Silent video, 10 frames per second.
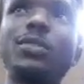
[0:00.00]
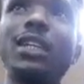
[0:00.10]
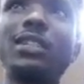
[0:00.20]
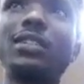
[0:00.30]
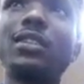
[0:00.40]

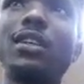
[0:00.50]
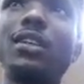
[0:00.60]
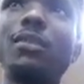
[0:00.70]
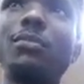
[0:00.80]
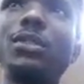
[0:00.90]
That's
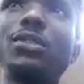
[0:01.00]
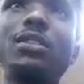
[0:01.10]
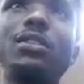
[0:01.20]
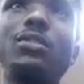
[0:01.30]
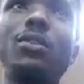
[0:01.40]

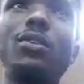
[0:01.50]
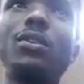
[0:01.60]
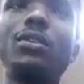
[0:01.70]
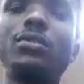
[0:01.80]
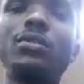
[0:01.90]
majorly
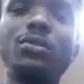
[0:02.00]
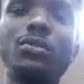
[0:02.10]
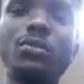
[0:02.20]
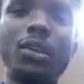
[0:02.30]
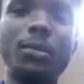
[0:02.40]
all you need to
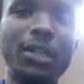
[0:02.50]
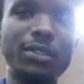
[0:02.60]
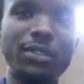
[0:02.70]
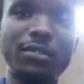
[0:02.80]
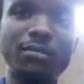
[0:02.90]
know about